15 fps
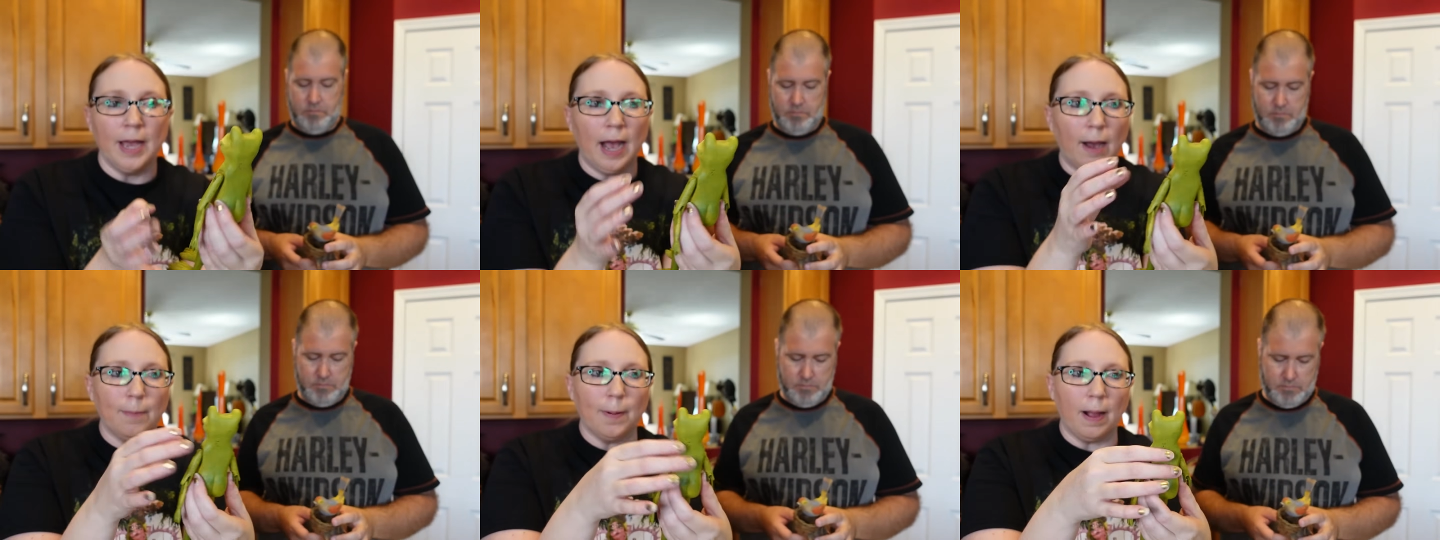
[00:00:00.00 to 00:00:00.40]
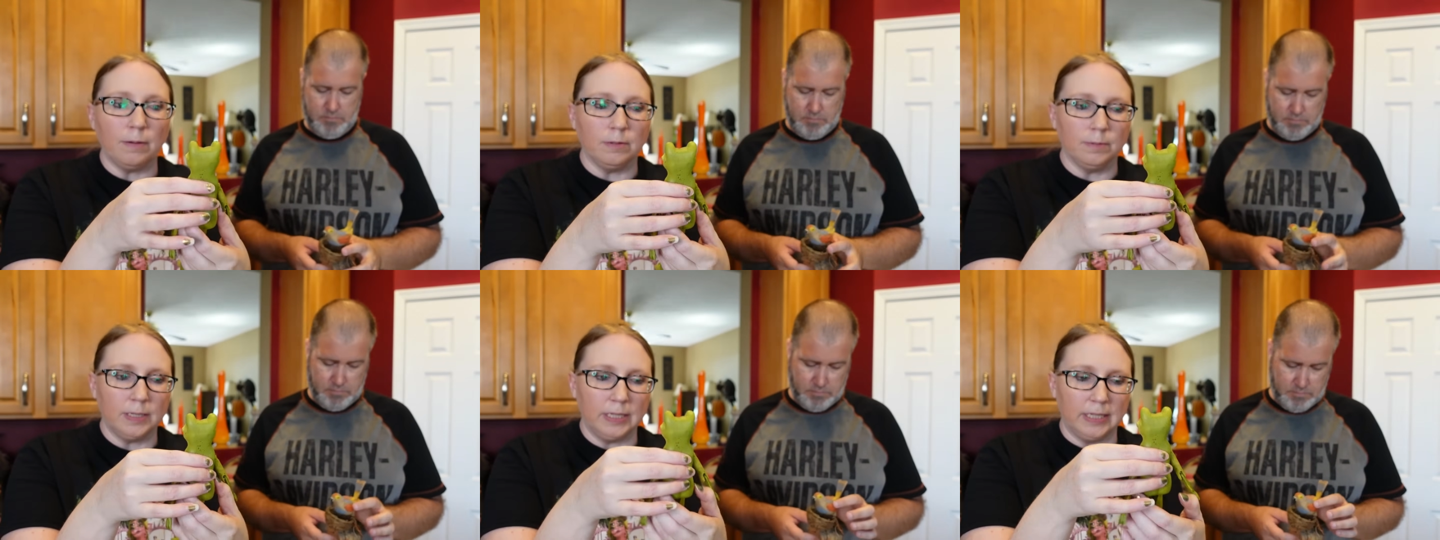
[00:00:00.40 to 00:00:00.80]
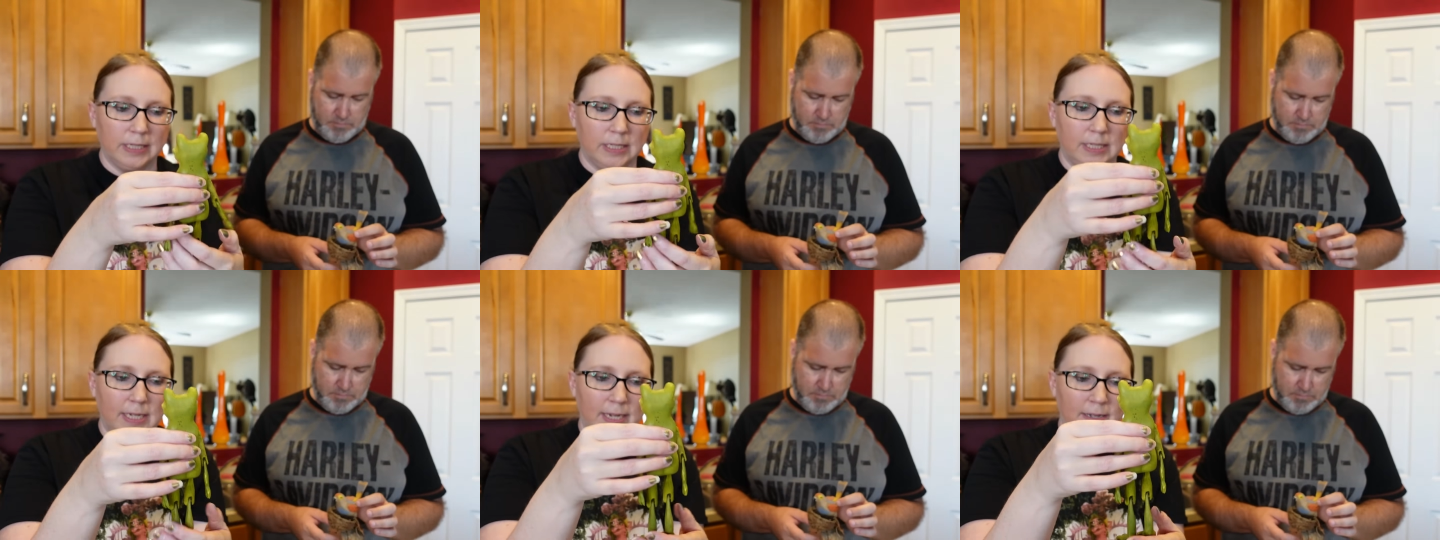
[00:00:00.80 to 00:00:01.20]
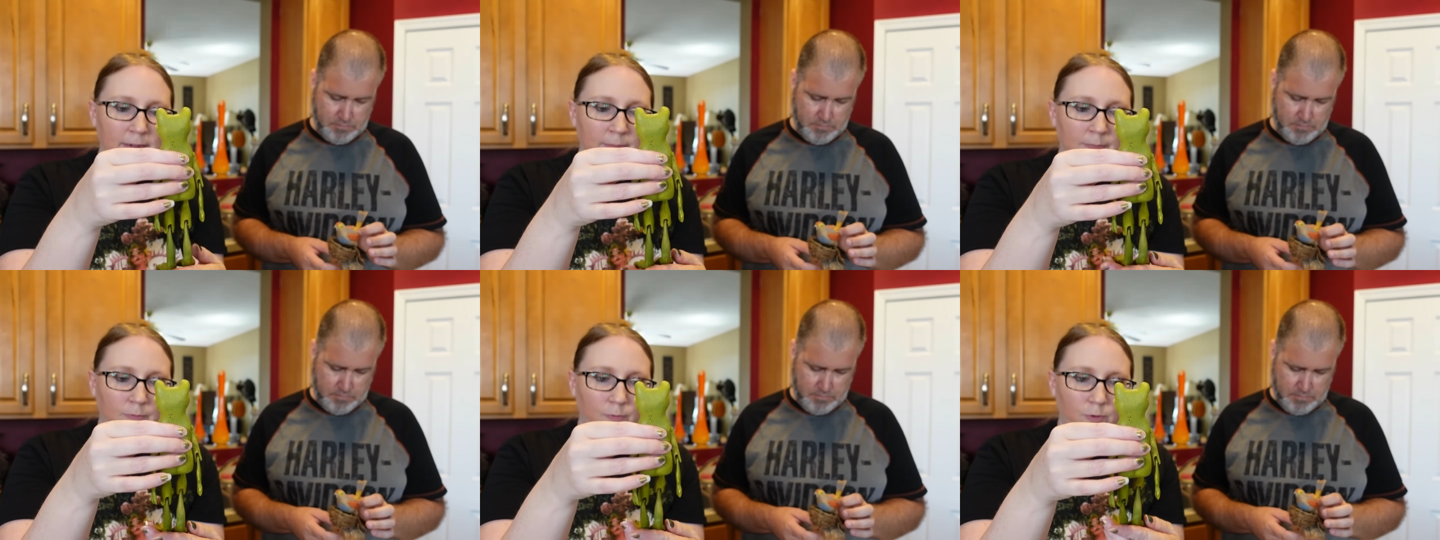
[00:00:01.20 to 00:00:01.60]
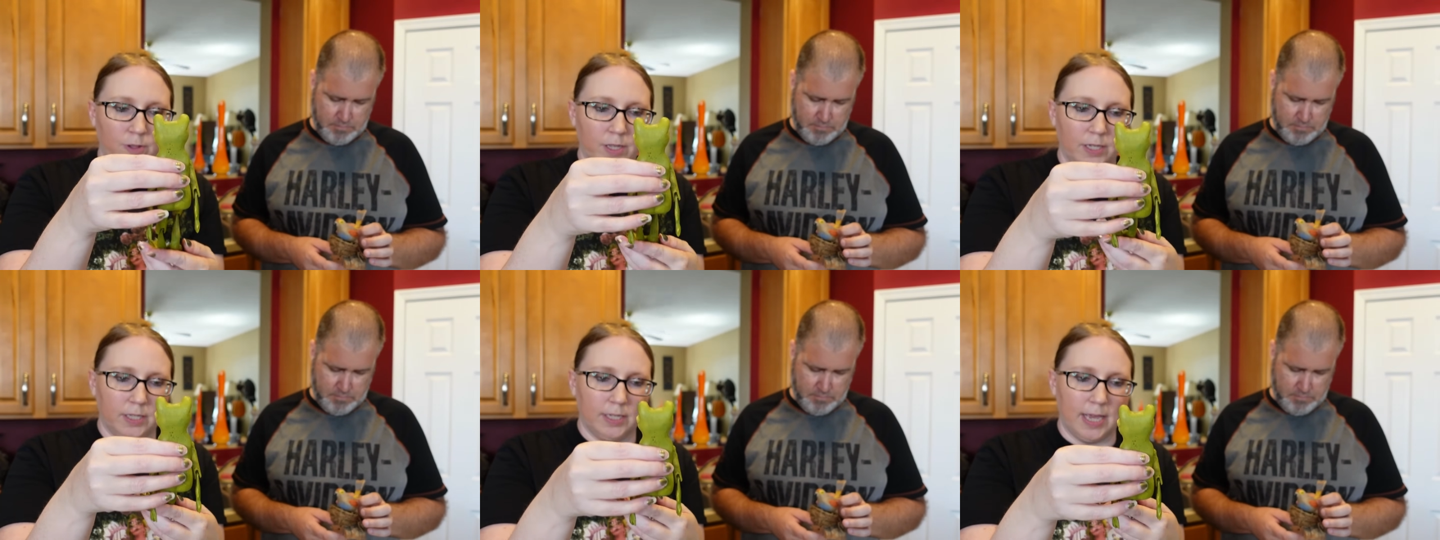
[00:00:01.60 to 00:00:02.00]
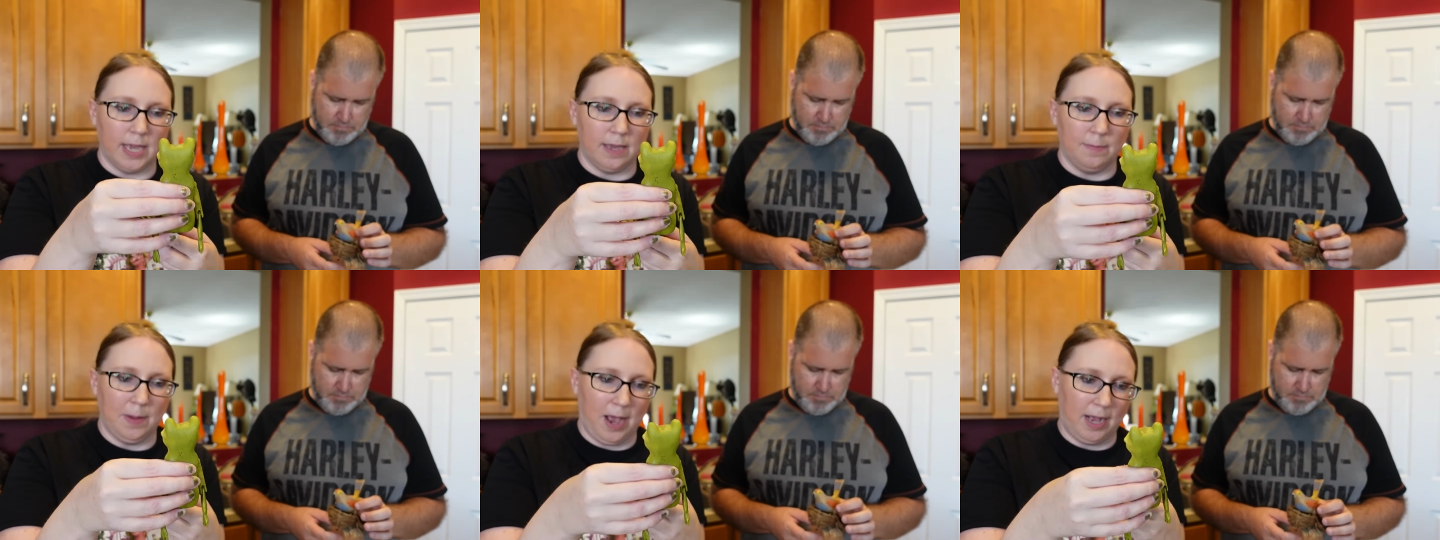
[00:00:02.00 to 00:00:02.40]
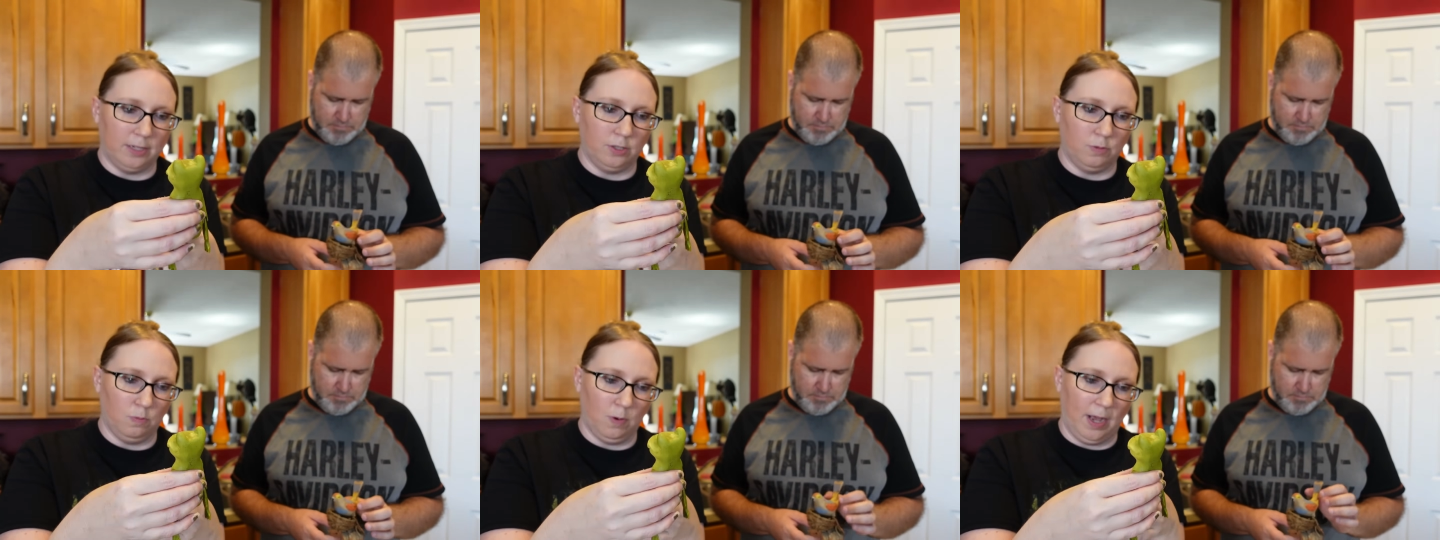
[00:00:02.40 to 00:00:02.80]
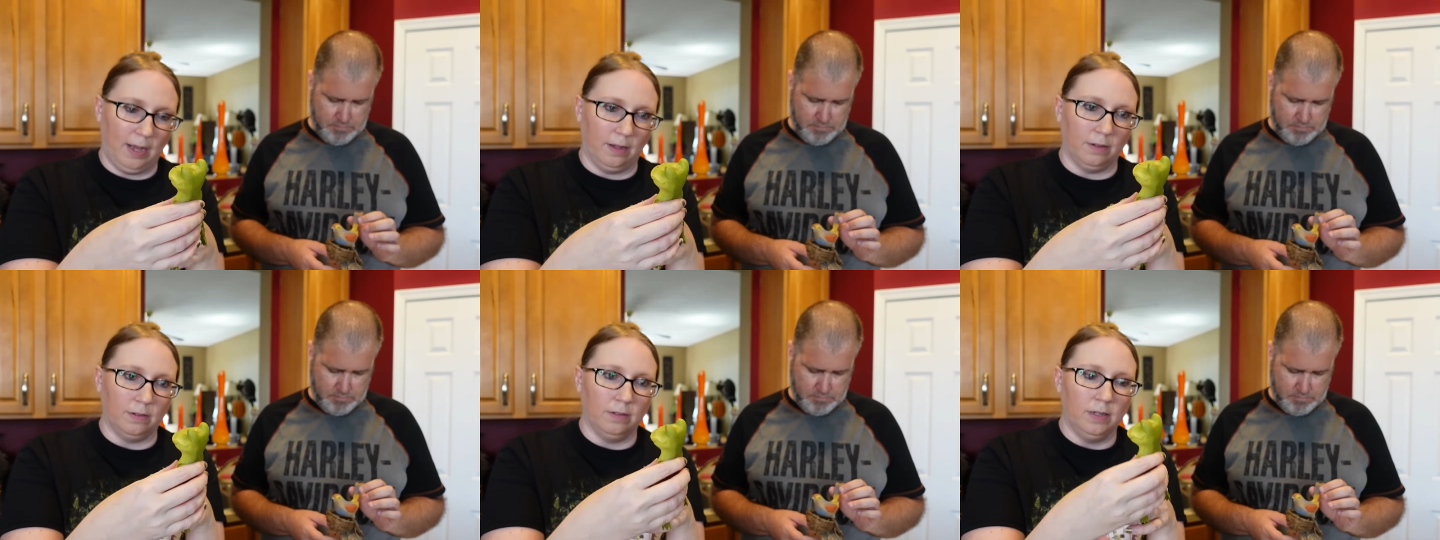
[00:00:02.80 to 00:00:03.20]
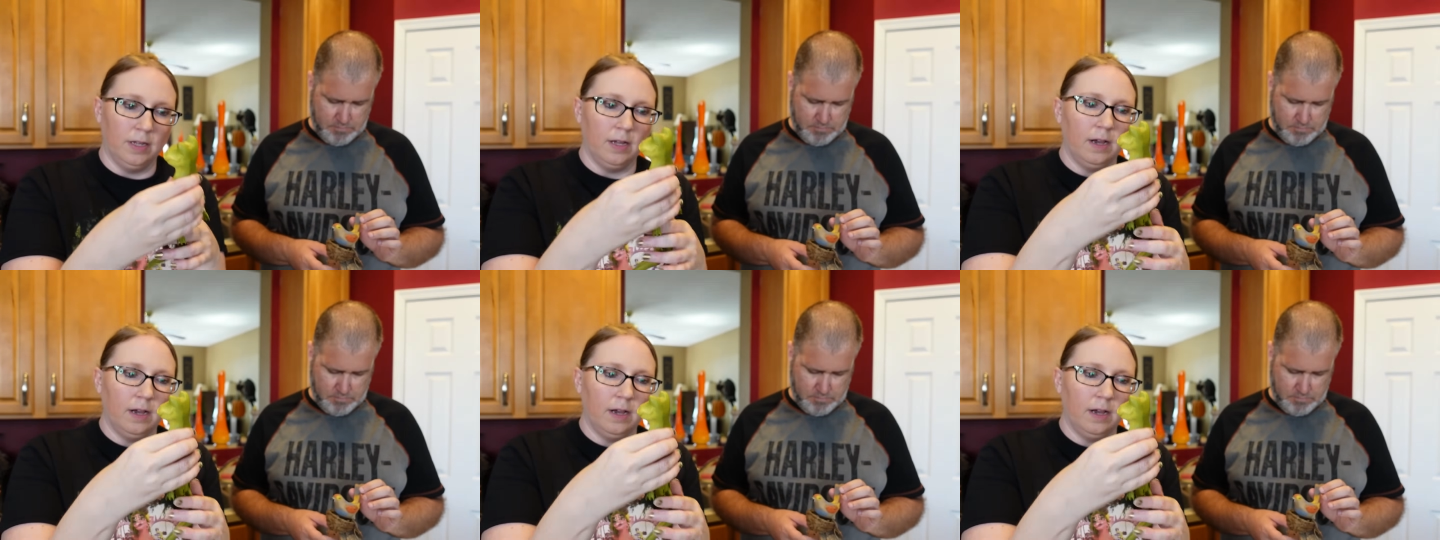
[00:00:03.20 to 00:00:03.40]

Speaker 1: I'll probably list him for the same as well.